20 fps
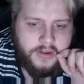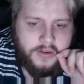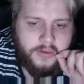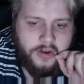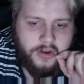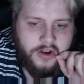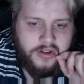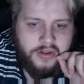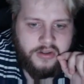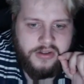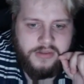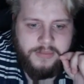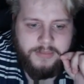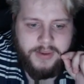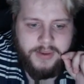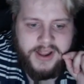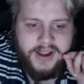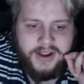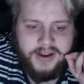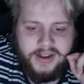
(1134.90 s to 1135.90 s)
just
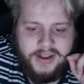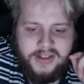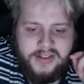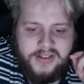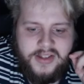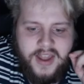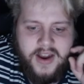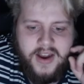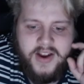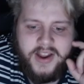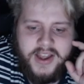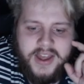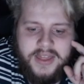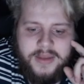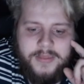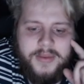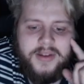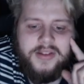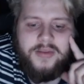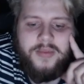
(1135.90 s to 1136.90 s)
blankly staring at
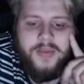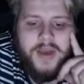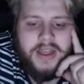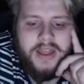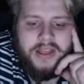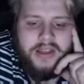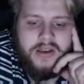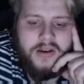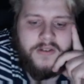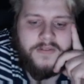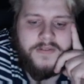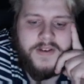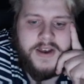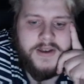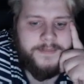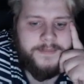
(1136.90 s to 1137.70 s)
them as we make the offer.